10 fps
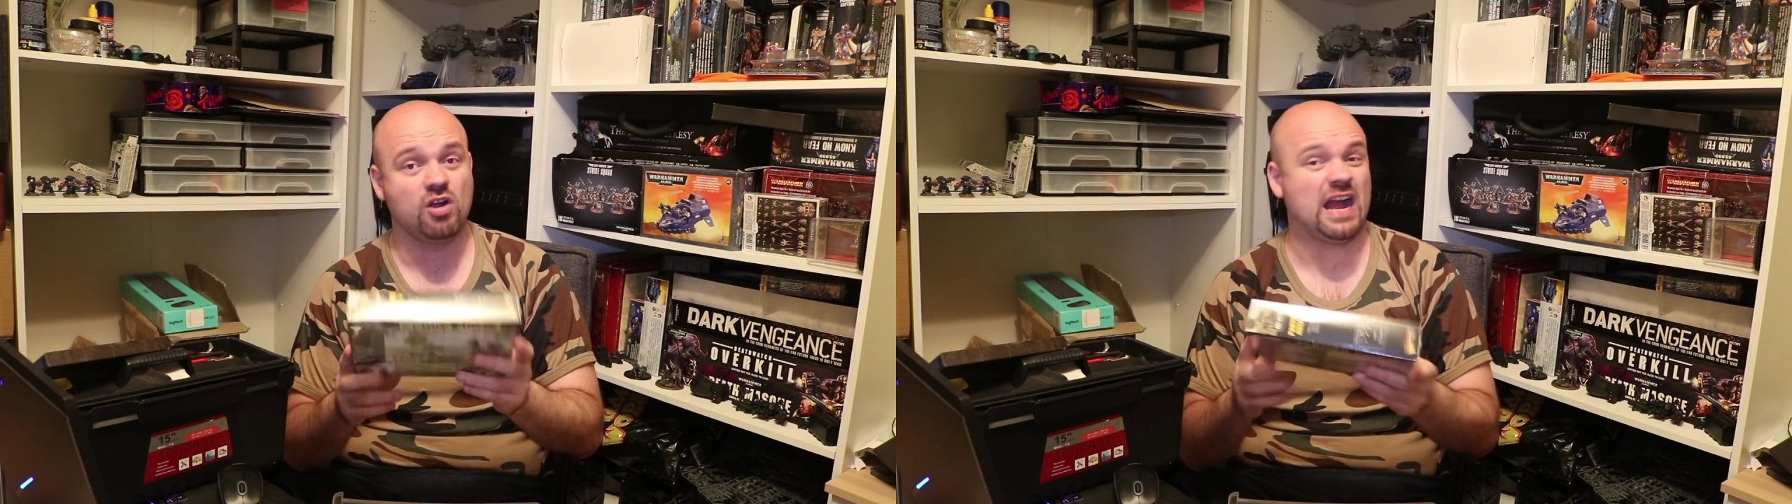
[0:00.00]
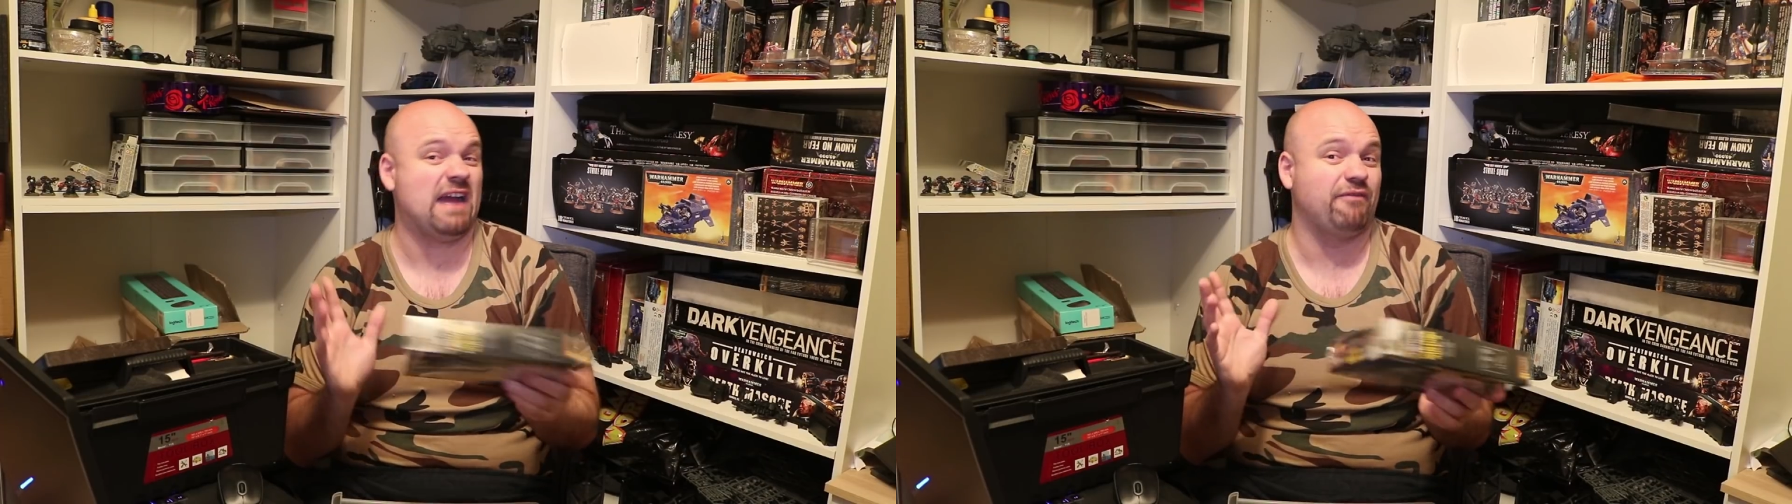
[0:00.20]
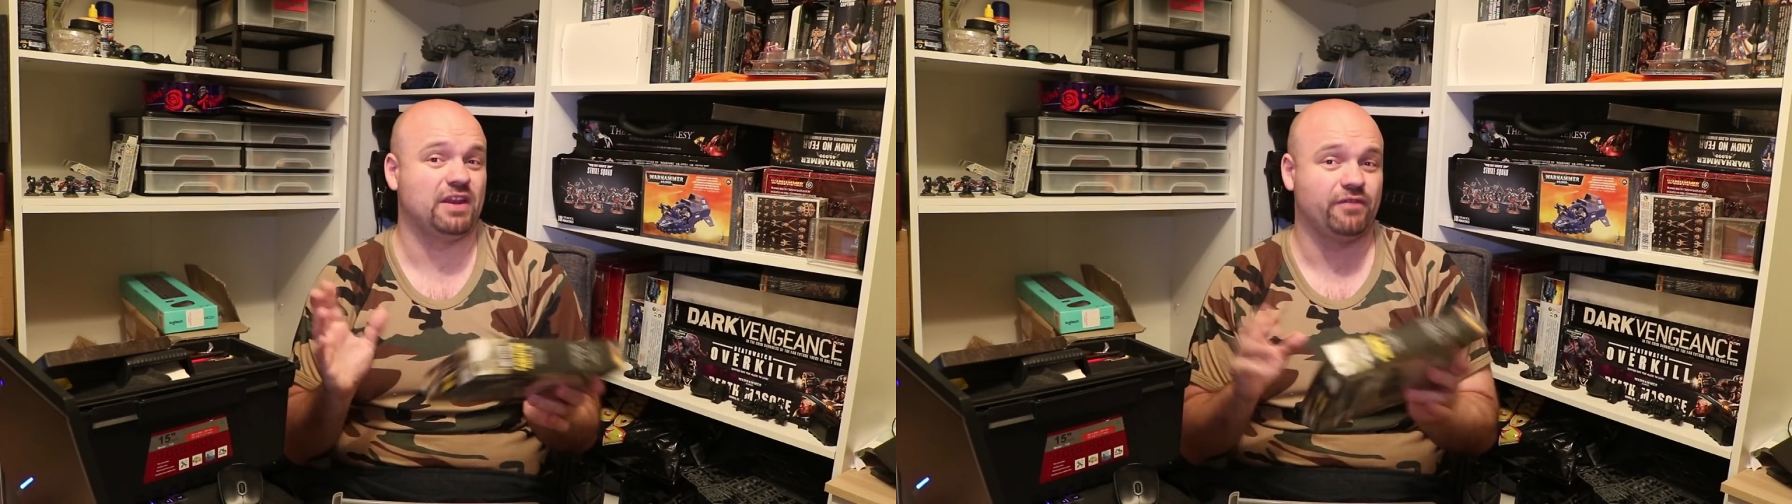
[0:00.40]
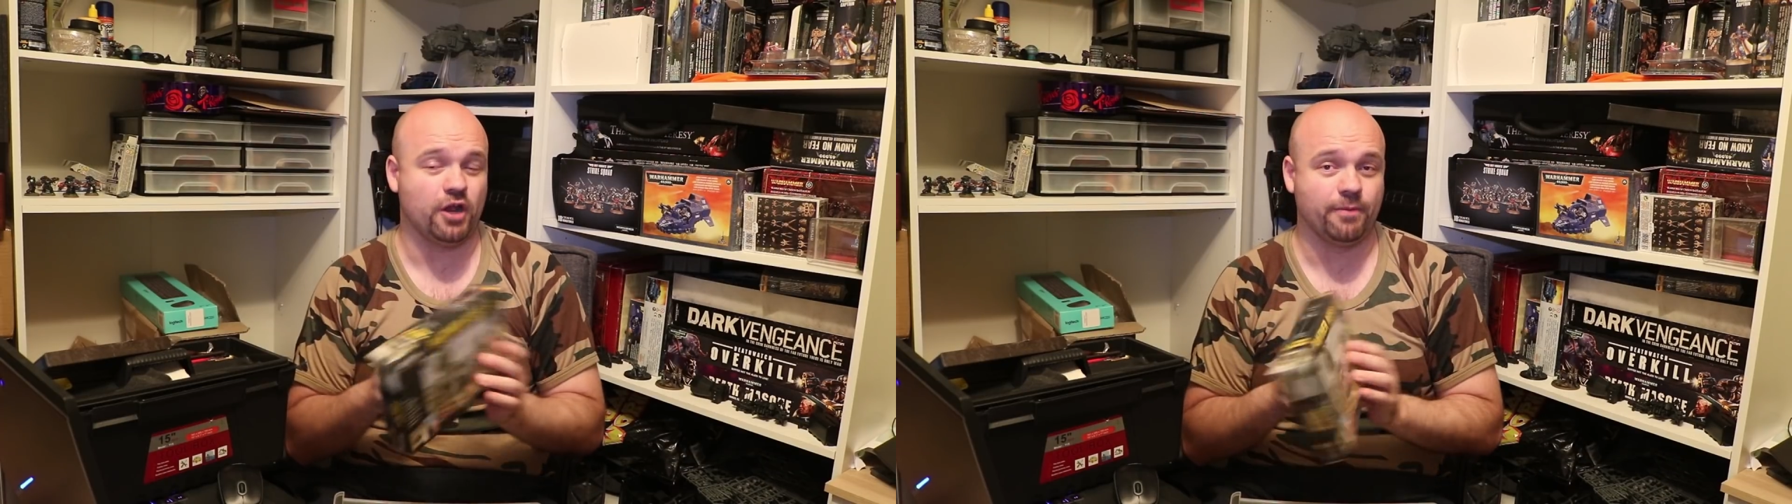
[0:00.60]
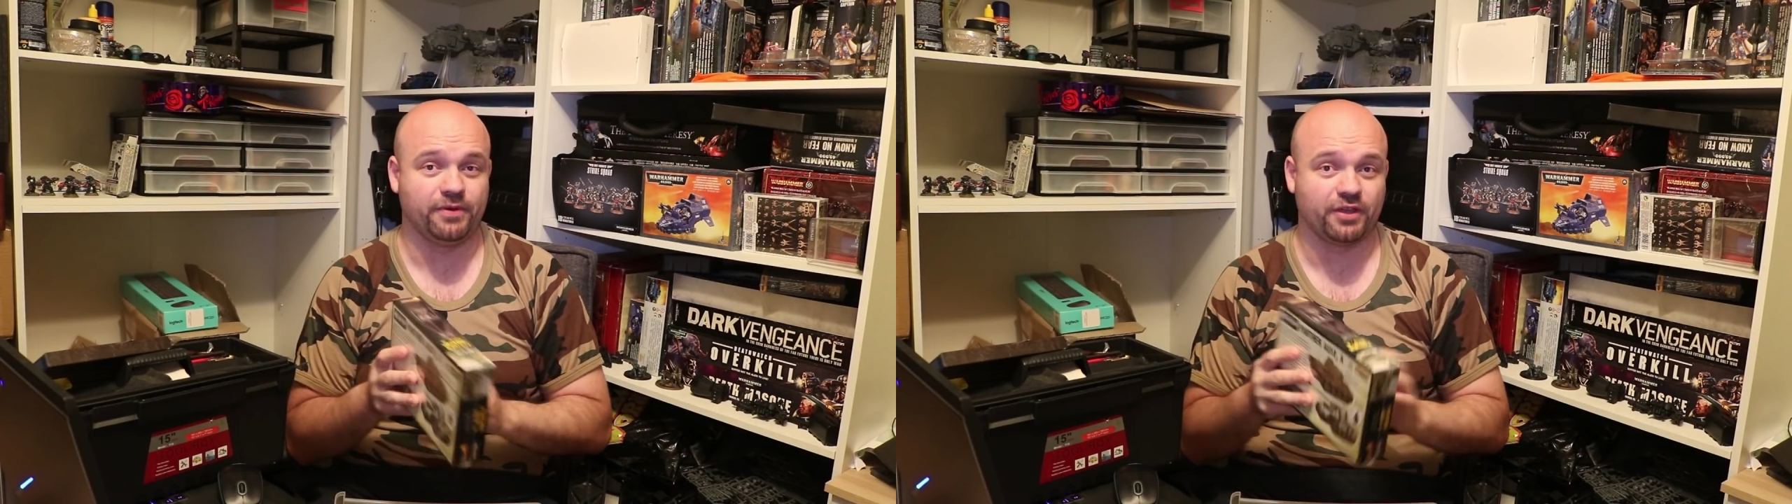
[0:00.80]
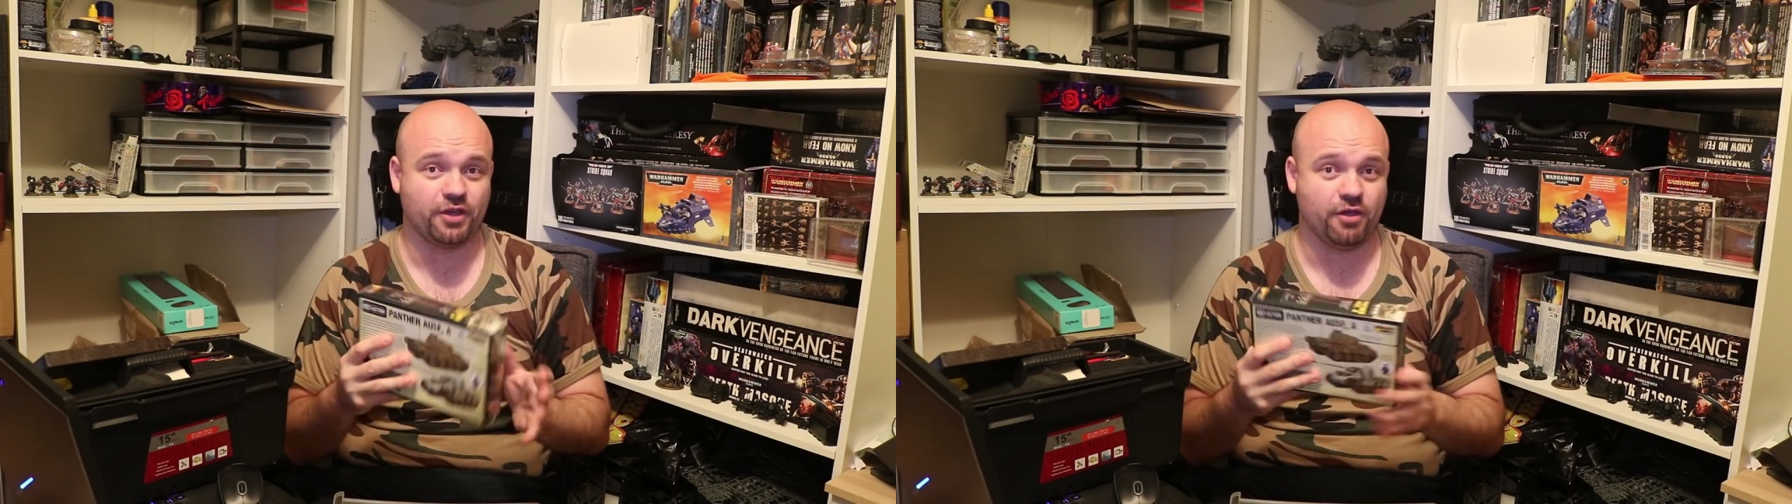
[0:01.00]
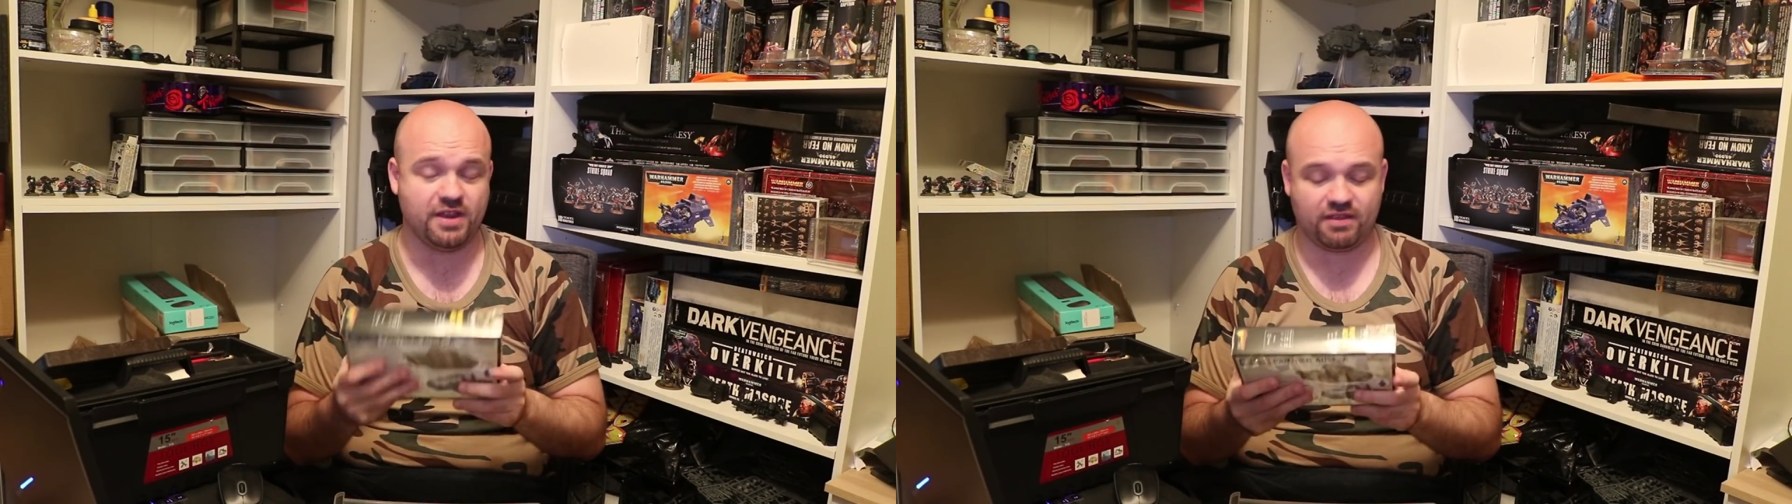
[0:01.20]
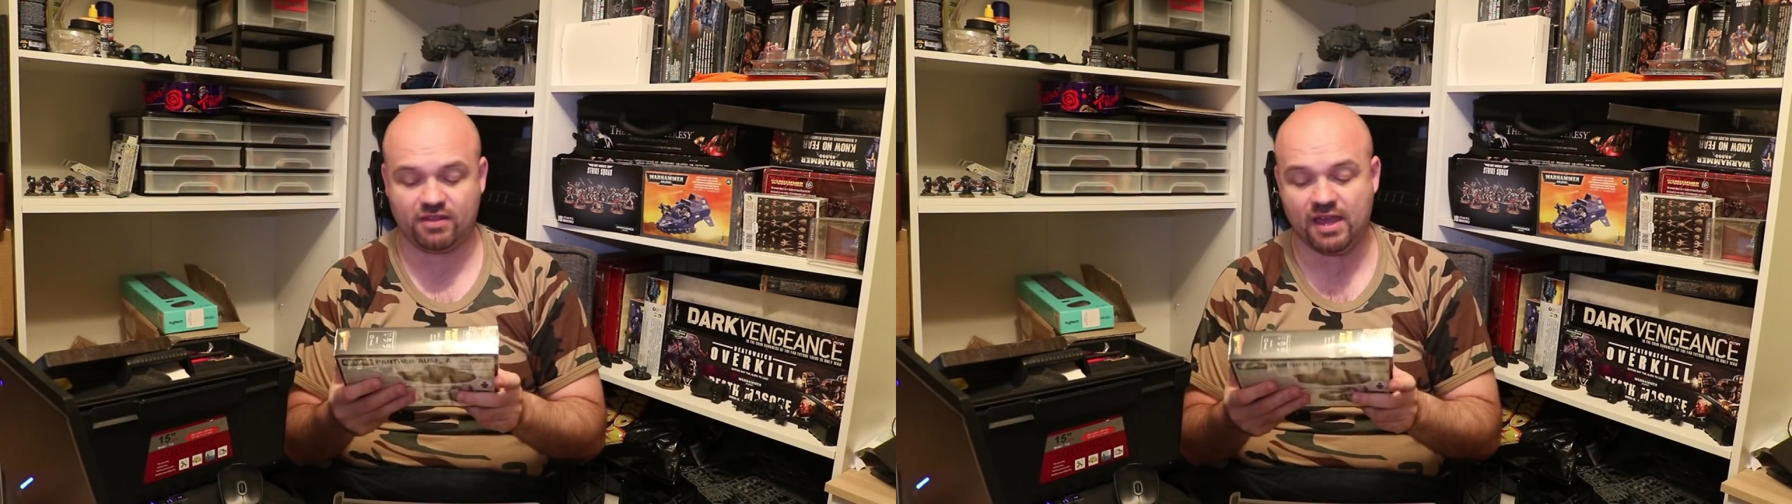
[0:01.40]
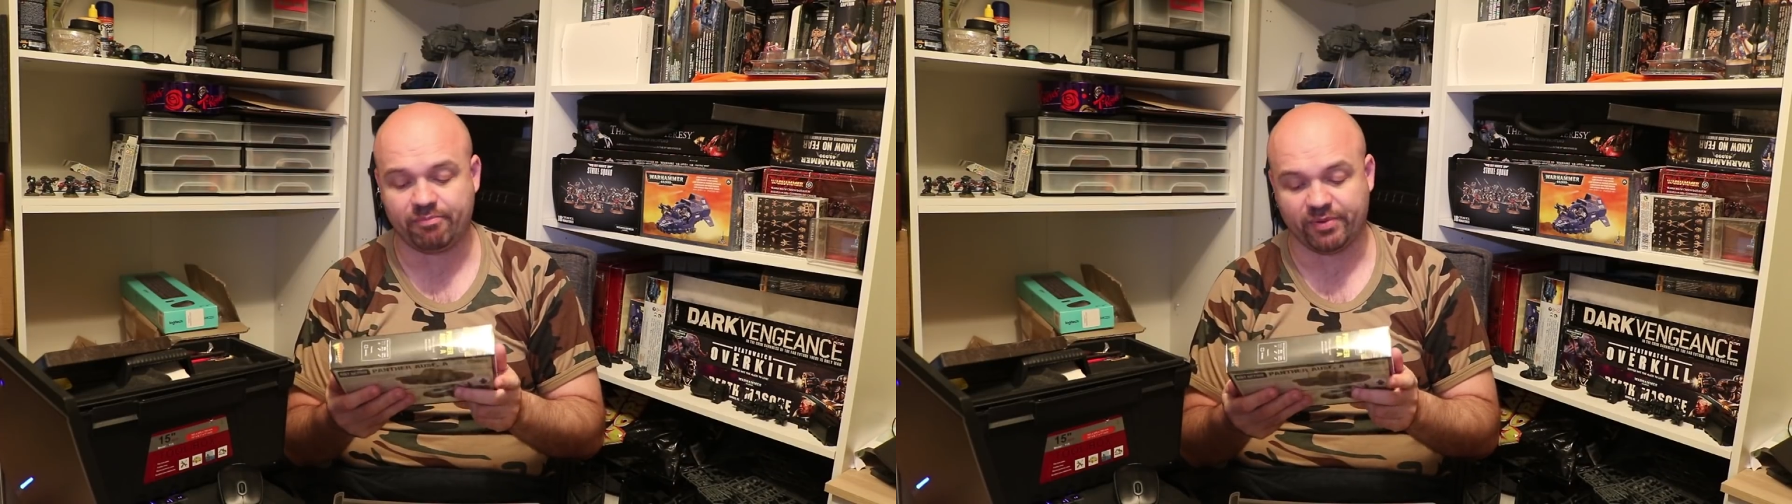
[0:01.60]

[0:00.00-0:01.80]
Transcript: I haven't even opened the codex yet,